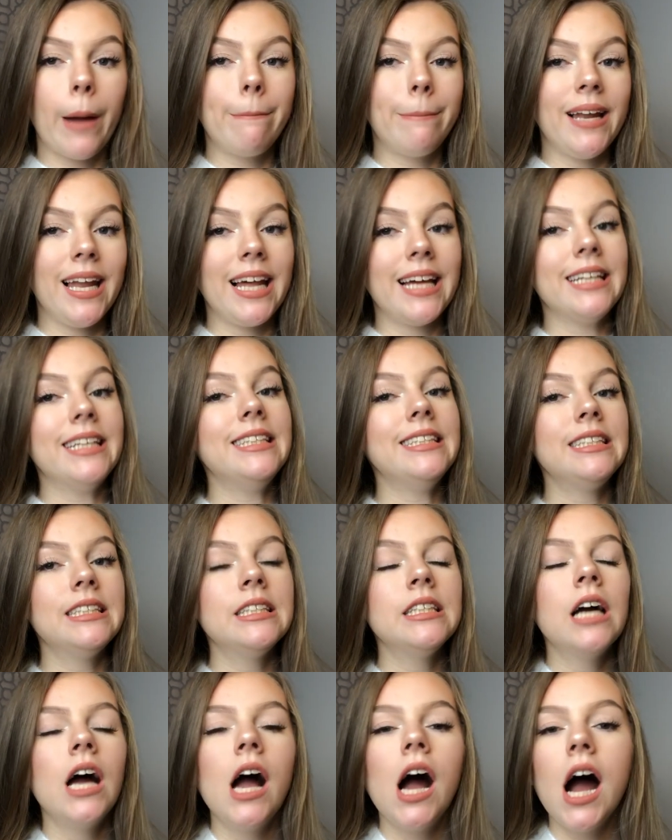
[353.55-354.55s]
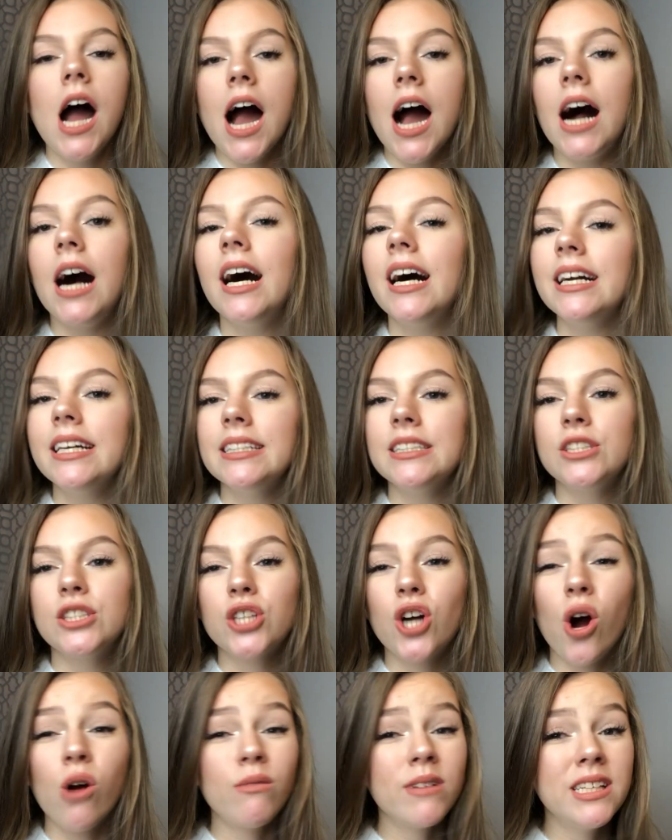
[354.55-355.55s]
planning I
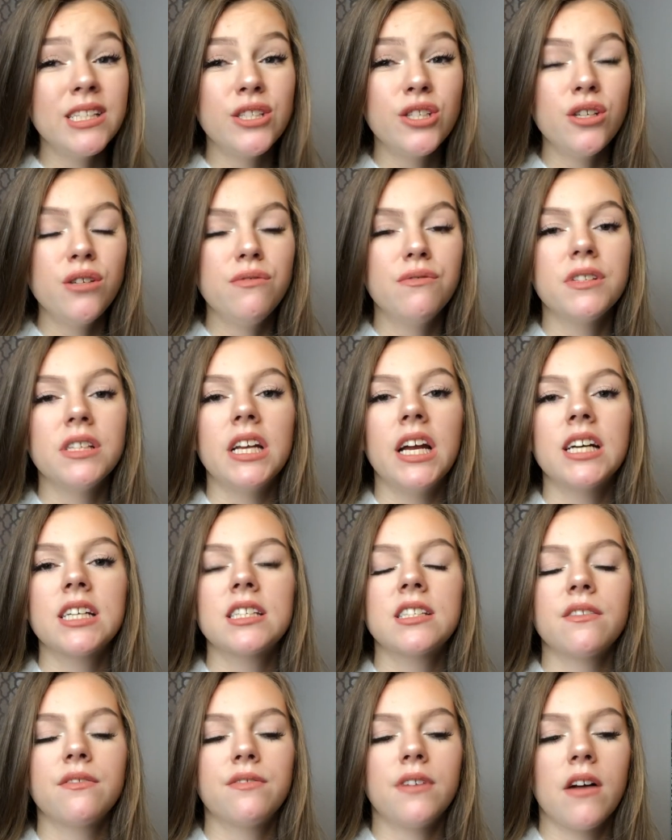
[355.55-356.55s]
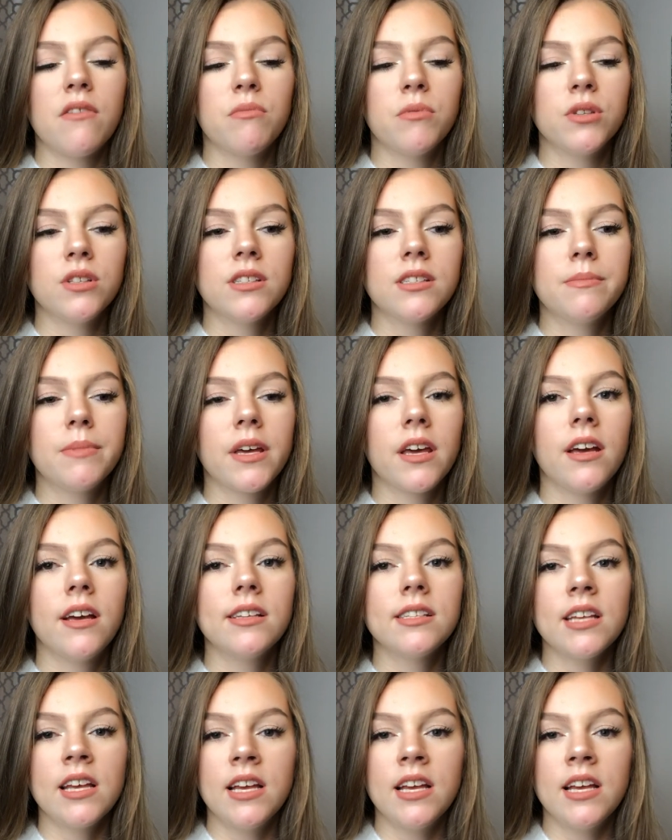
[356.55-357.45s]
can't really do for the next five months because